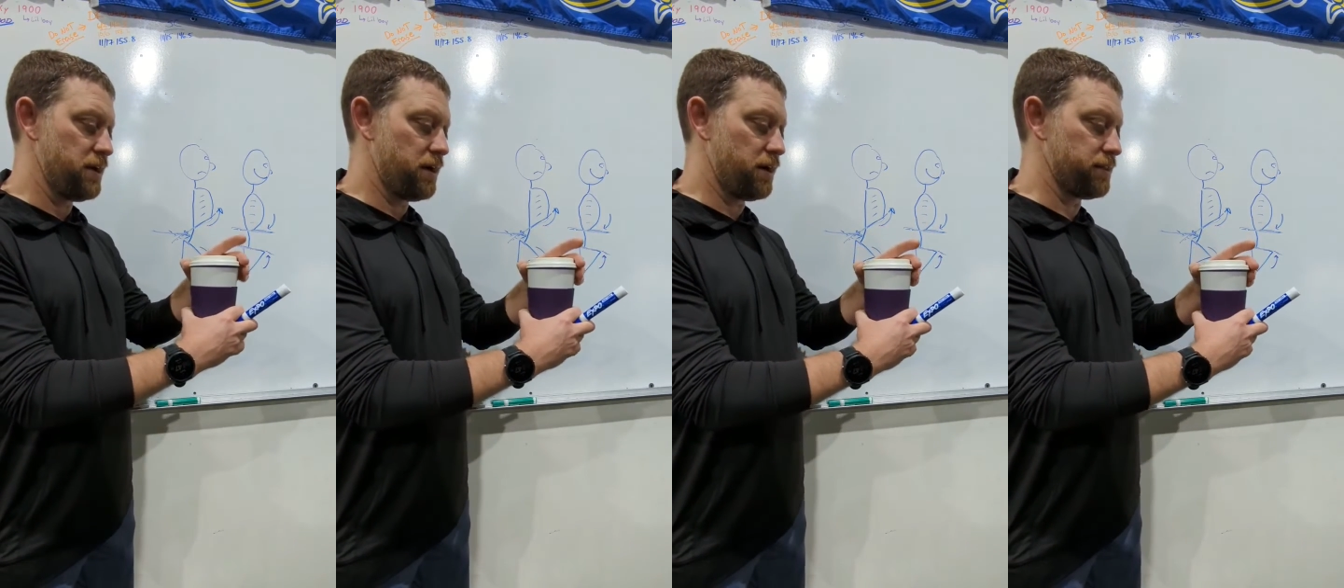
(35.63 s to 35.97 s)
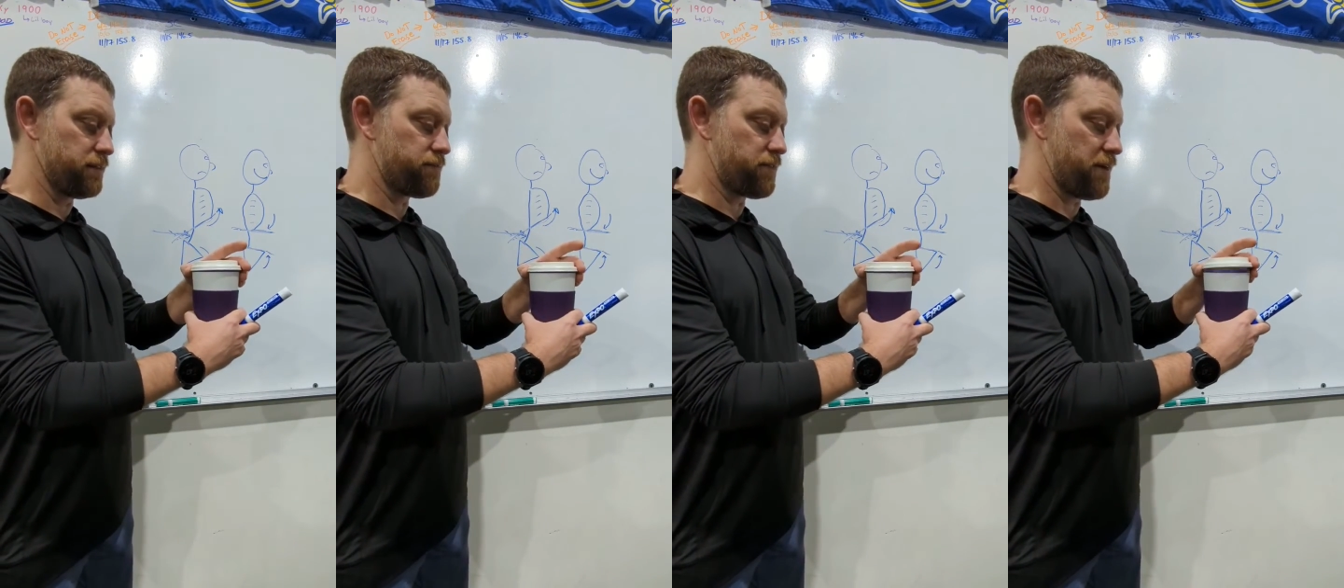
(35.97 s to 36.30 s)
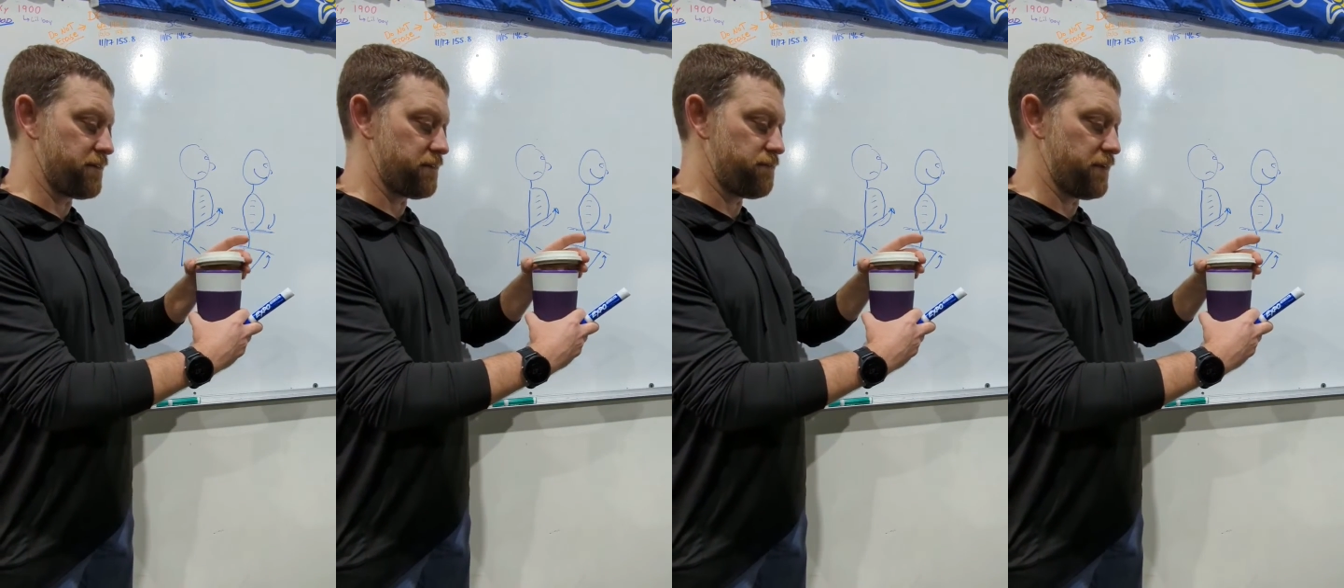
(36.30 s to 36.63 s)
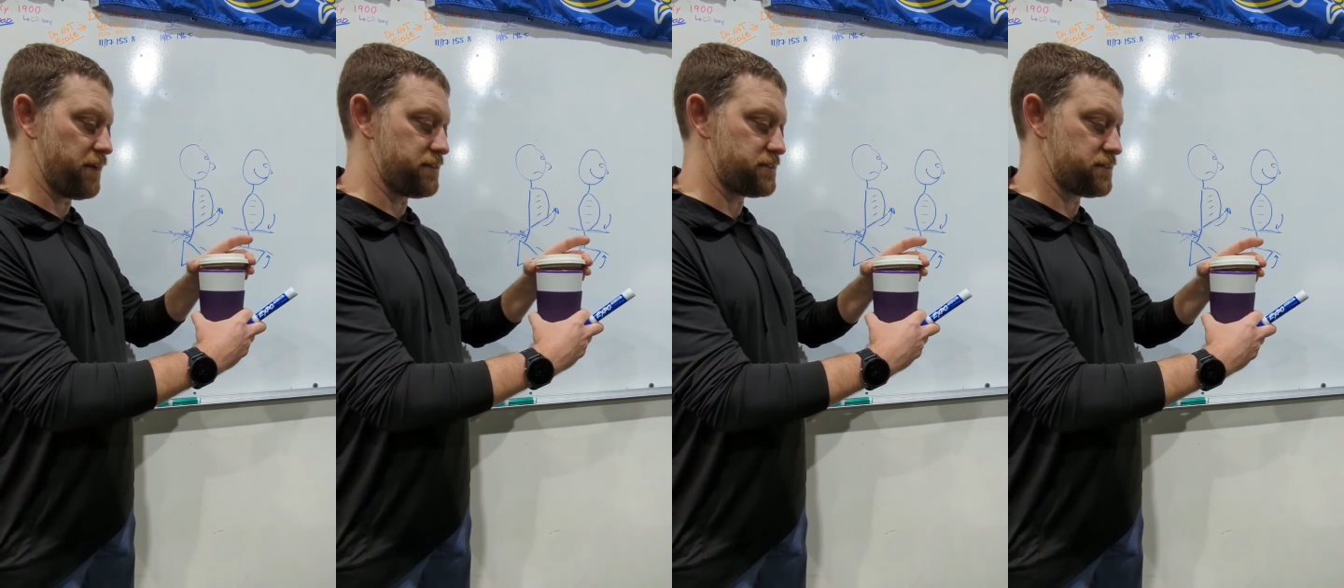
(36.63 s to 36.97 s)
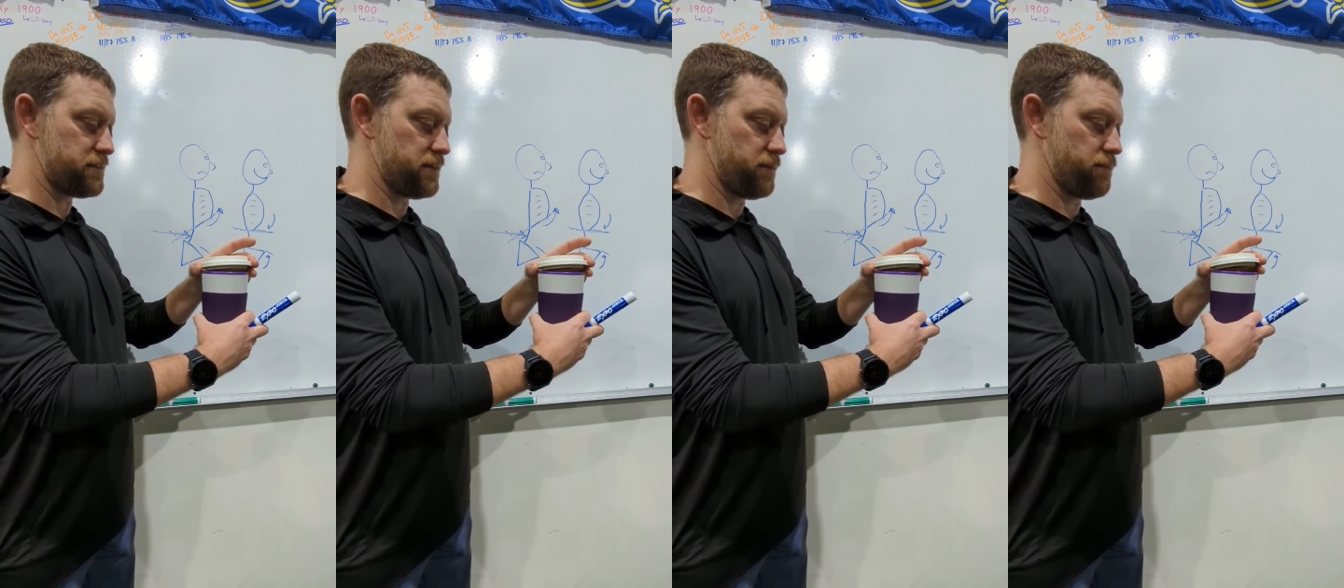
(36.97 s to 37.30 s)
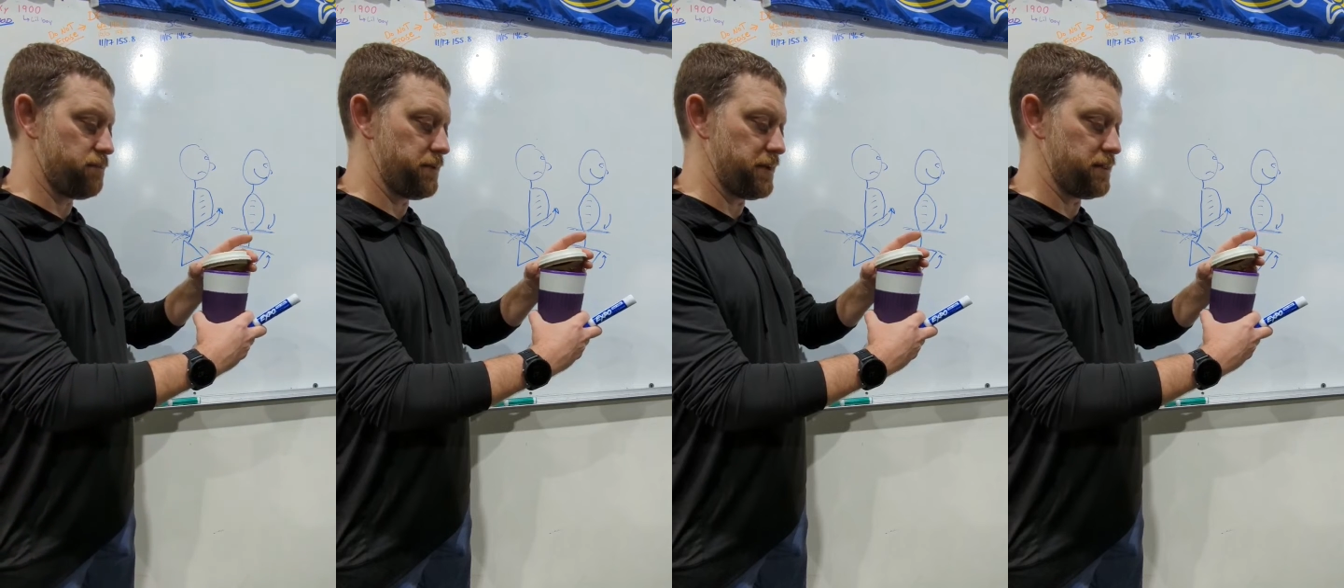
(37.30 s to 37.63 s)
On the frowny face, it
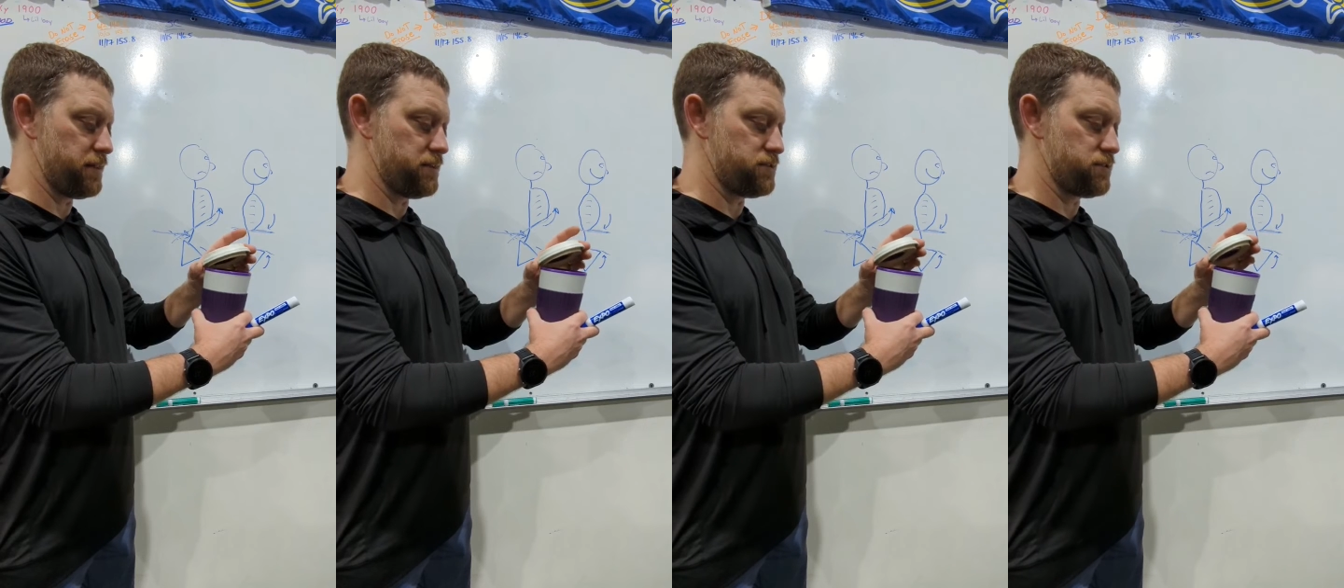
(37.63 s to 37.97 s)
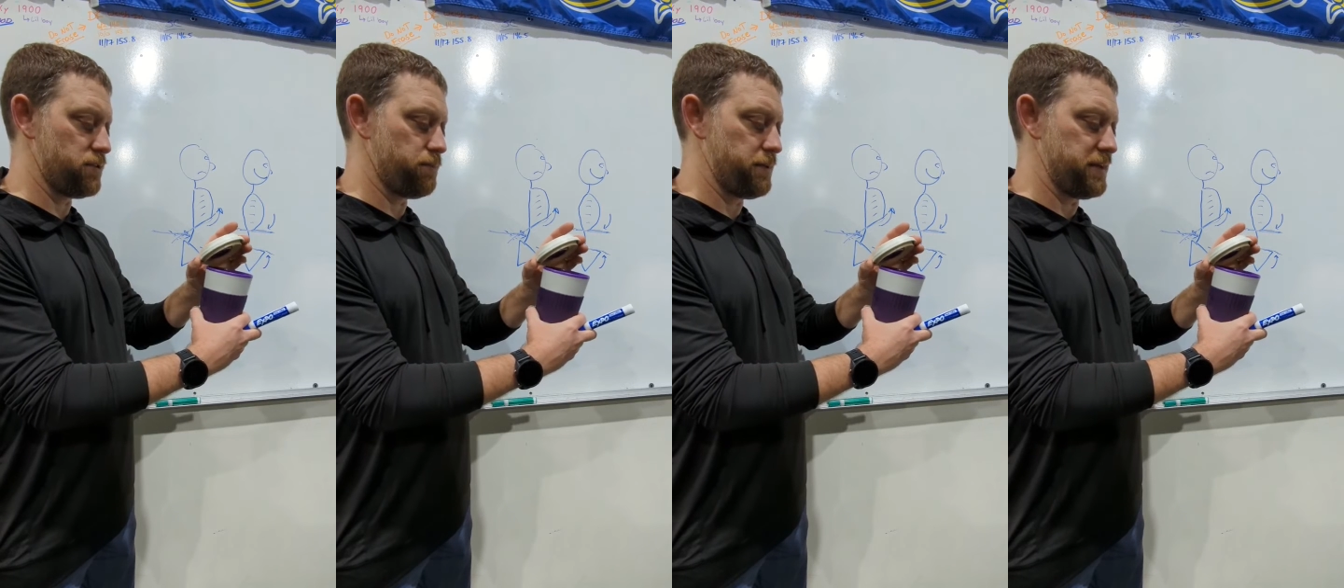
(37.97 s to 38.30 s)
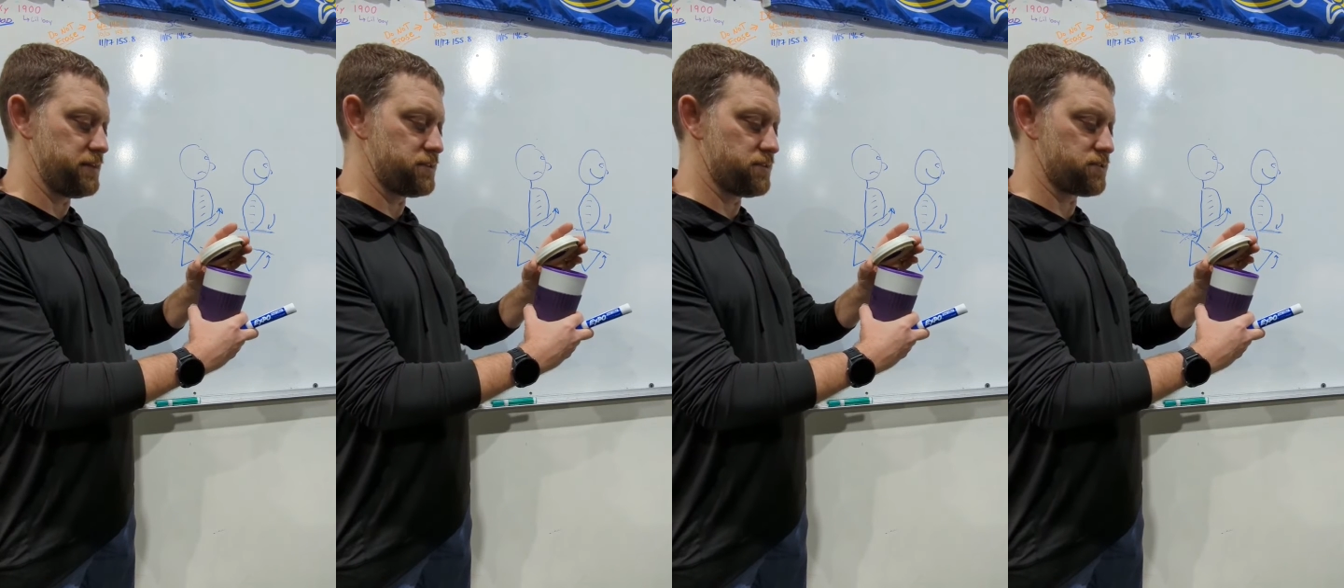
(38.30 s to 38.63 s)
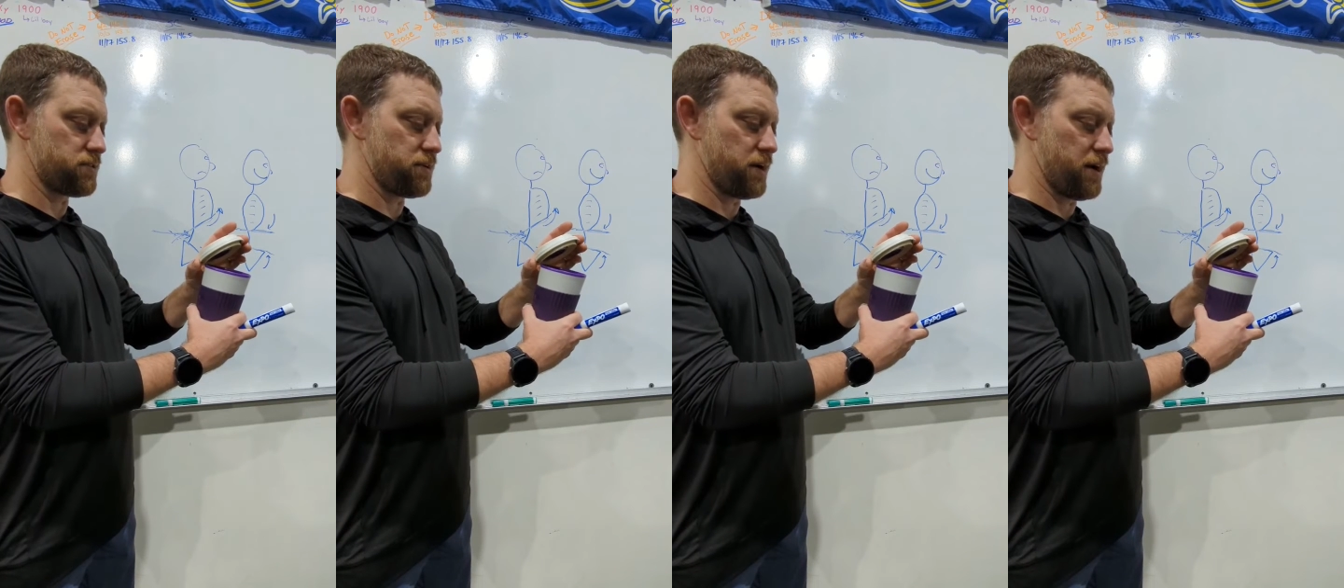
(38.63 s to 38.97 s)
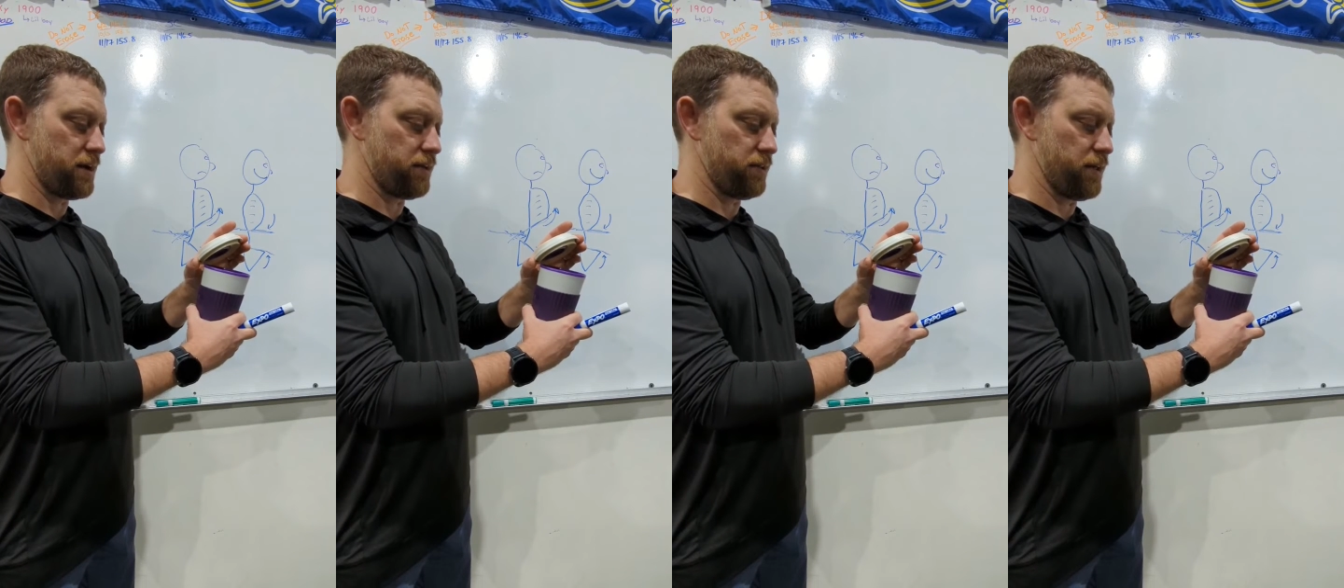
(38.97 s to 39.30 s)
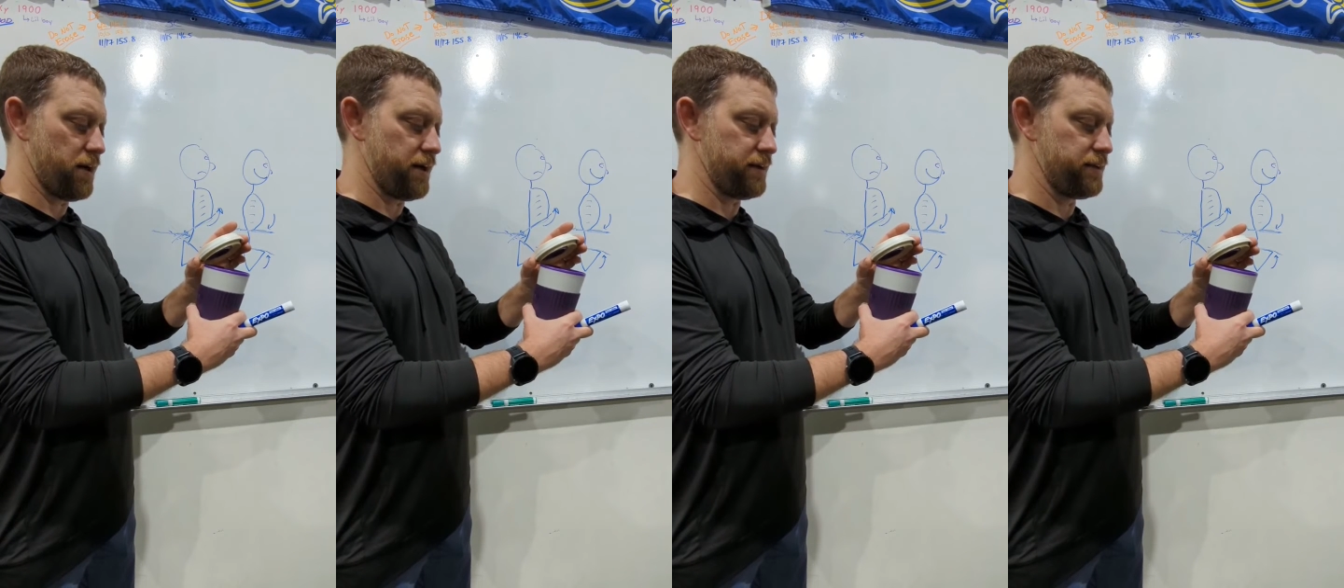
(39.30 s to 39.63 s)
would be these two pieces are not
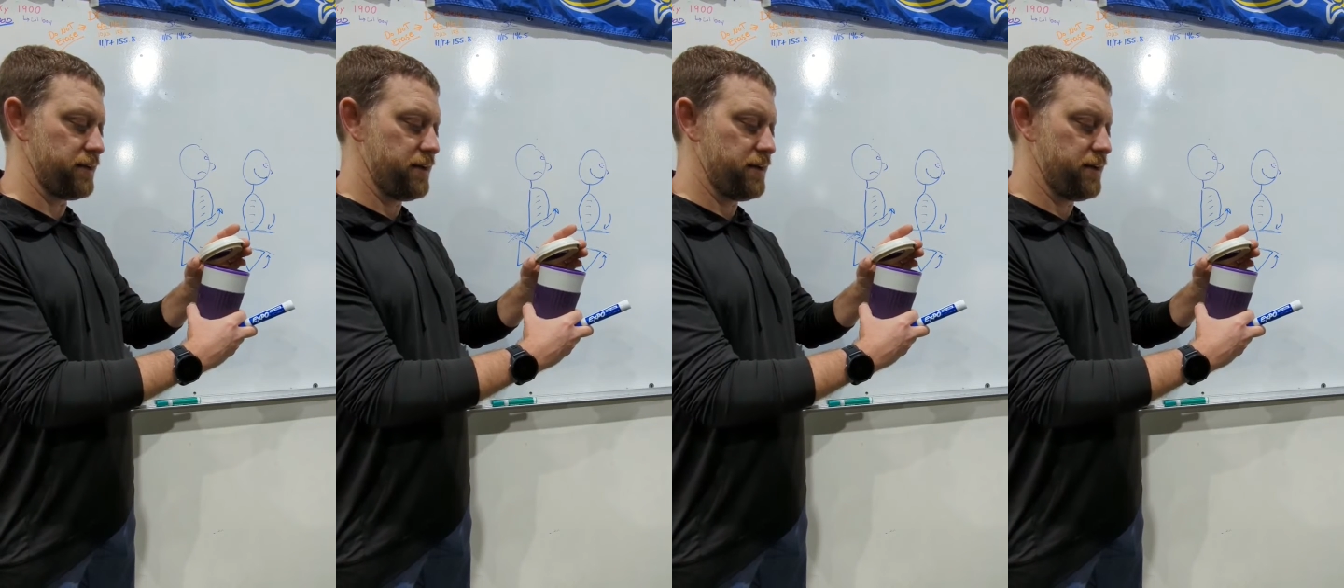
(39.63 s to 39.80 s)
aligned,